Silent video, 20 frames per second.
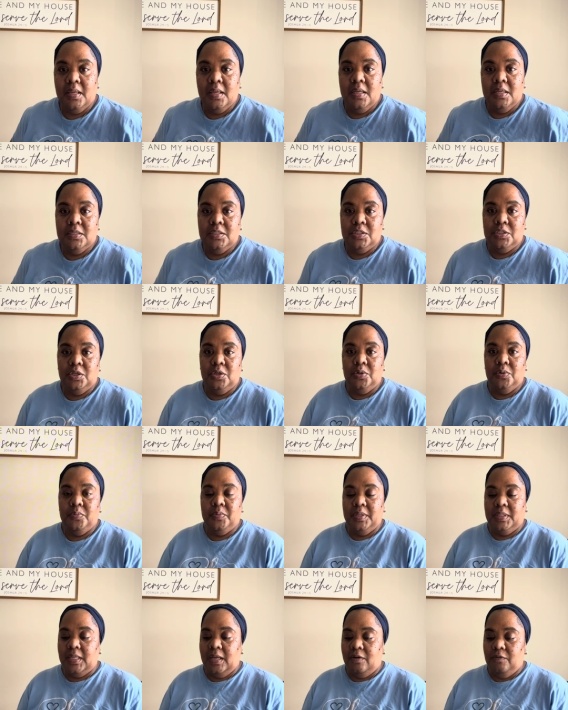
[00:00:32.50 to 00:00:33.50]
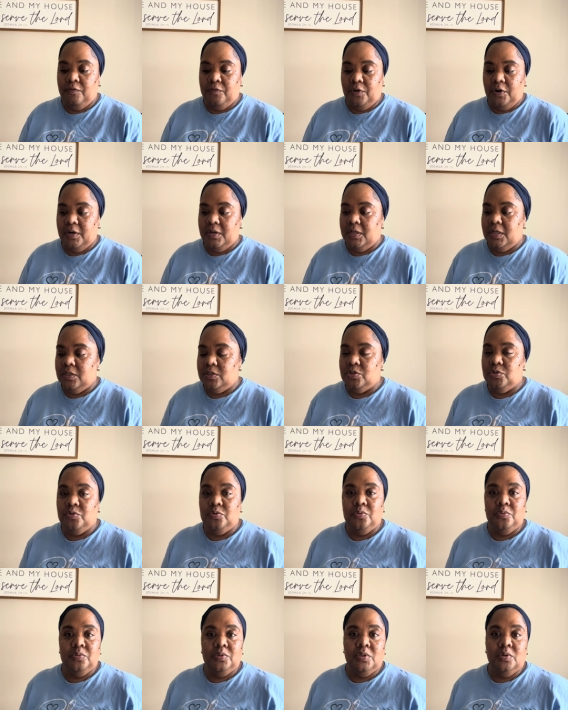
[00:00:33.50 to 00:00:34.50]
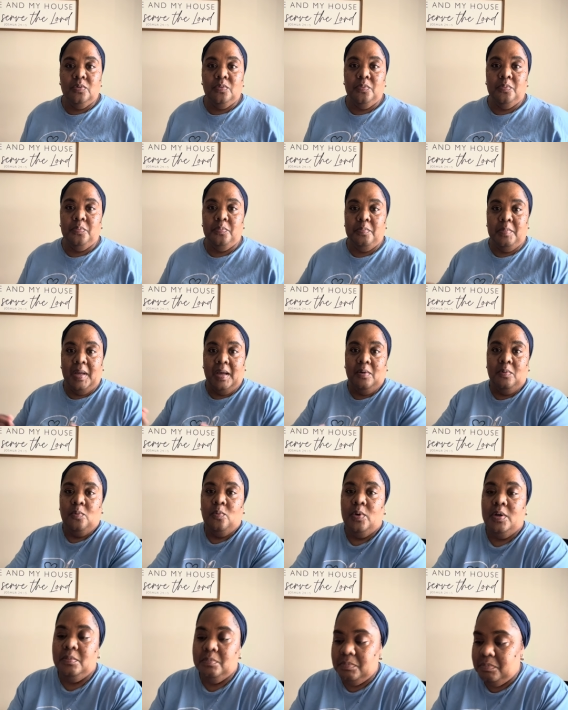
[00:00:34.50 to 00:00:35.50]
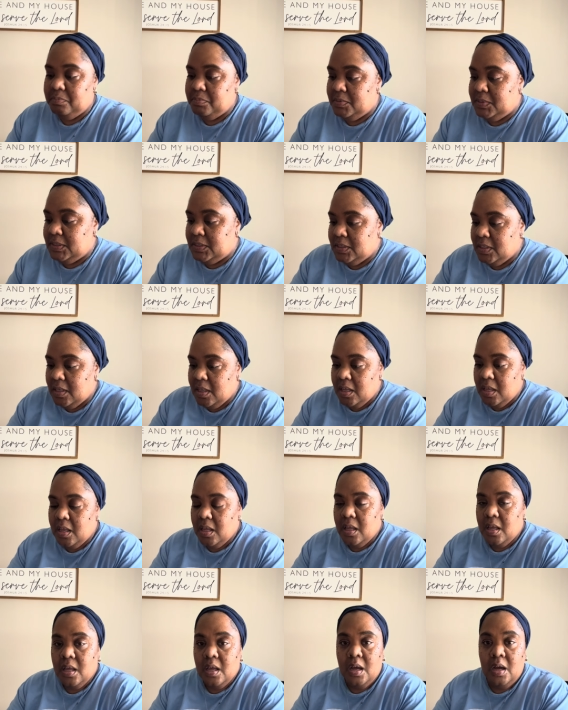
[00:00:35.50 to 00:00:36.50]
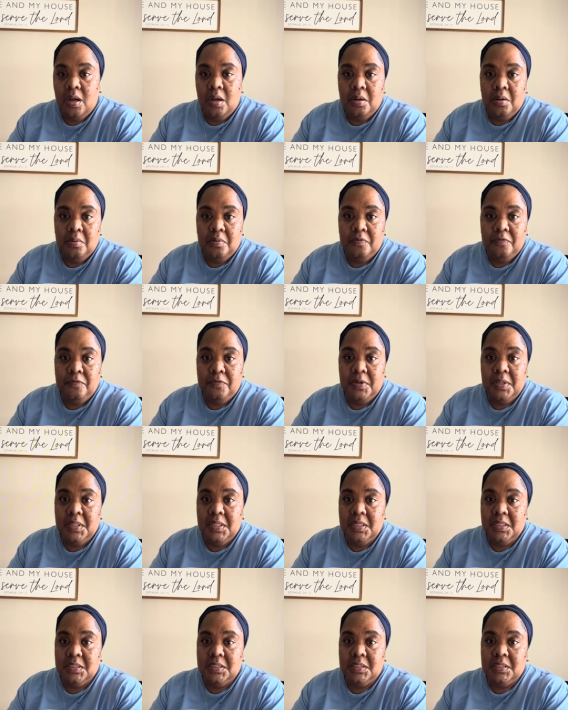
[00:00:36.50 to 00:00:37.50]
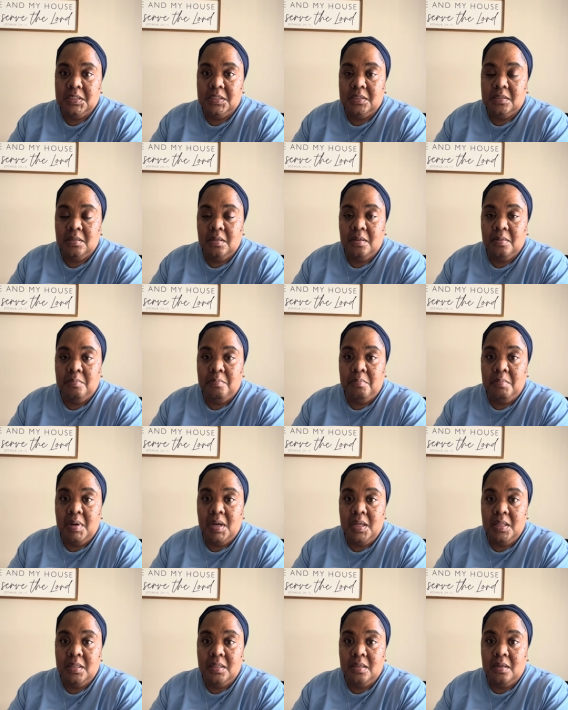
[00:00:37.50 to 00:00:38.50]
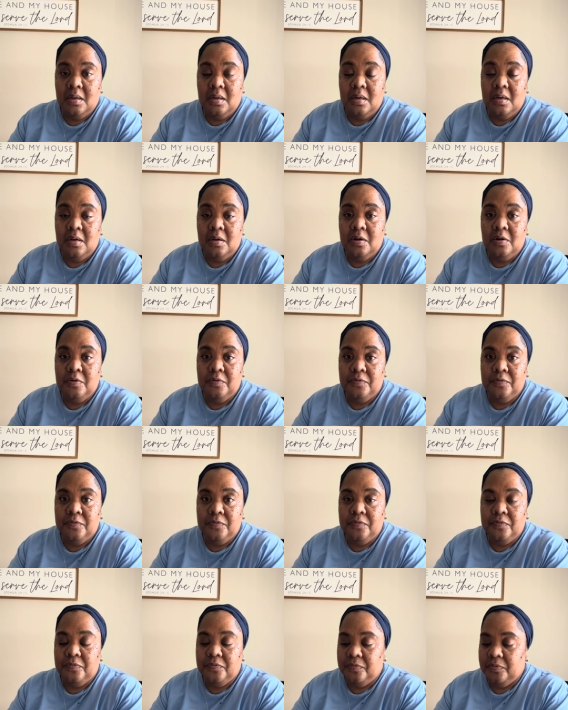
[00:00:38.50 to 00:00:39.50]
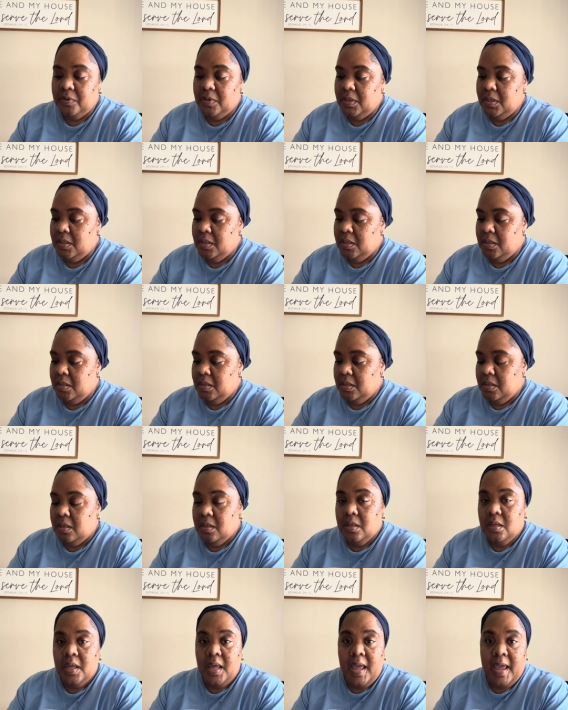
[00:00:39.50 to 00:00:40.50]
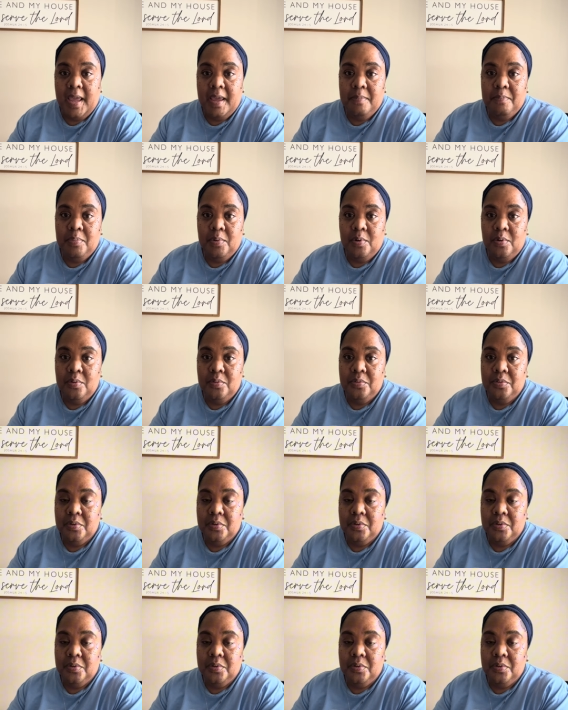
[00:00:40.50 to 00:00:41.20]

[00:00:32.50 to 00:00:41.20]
So without further ado, my whips for this month of April,